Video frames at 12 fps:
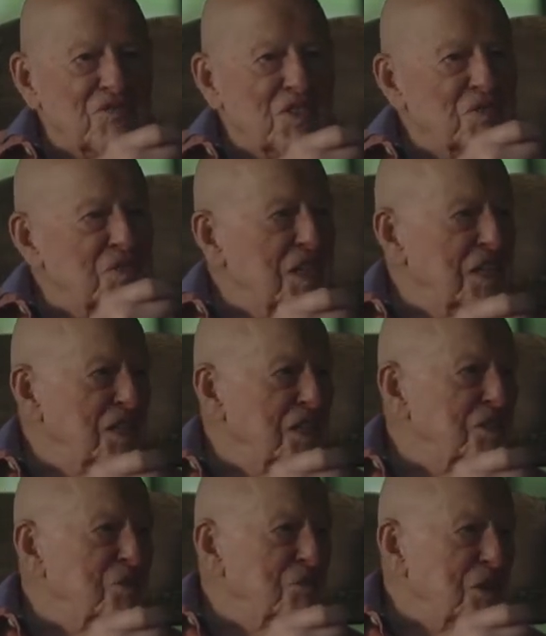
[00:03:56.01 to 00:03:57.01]

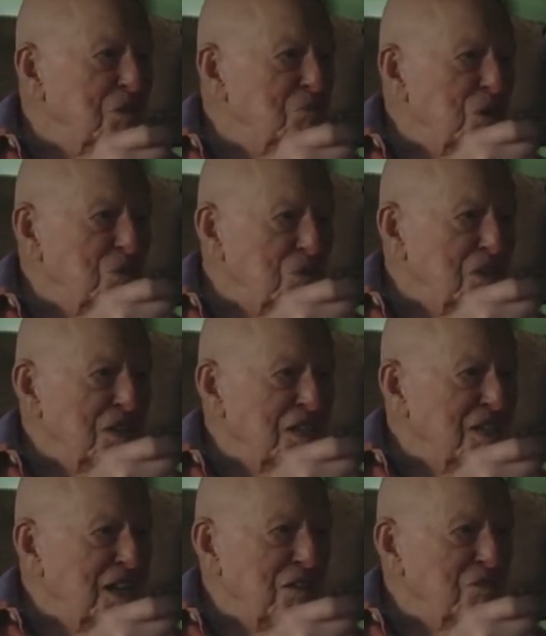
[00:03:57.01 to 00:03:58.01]
15-inch rainbow with
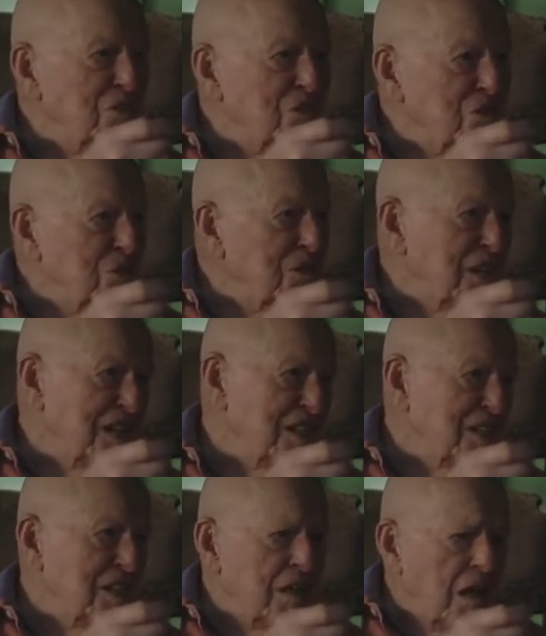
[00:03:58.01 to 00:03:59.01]
it. I would sure like
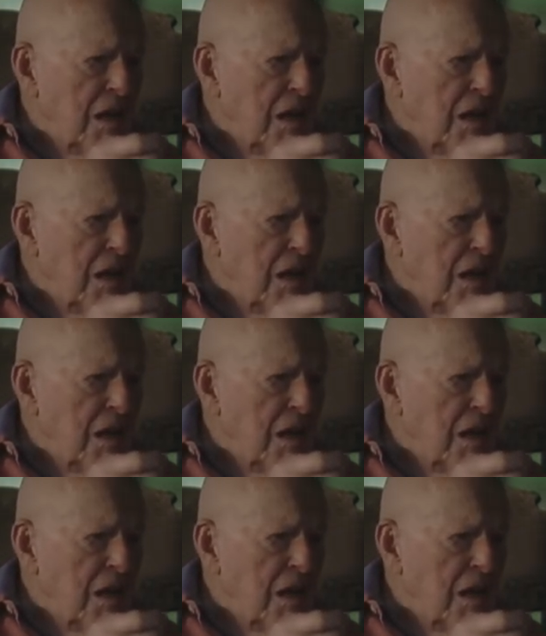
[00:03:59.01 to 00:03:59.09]
to.